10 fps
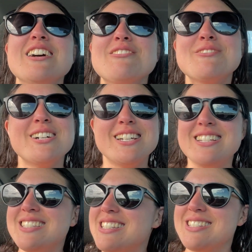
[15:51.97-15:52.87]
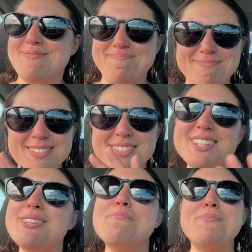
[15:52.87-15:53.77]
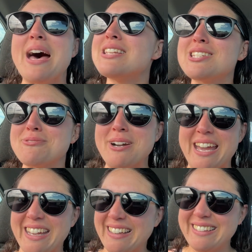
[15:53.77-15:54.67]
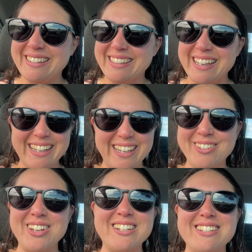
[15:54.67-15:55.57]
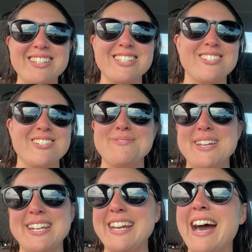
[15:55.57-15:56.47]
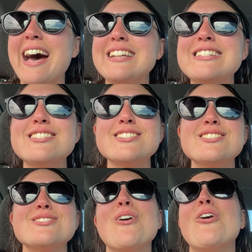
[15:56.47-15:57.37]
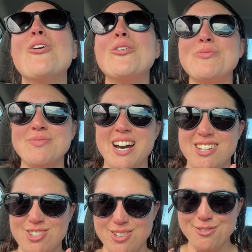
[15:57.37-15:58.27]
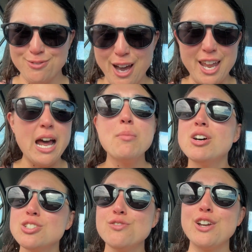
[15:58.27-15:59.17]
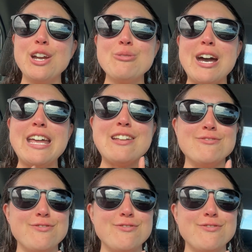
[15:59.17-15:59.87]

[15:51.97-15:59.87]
was the best way that I could have ended this trip, and I had so much fun. I'm also very wet and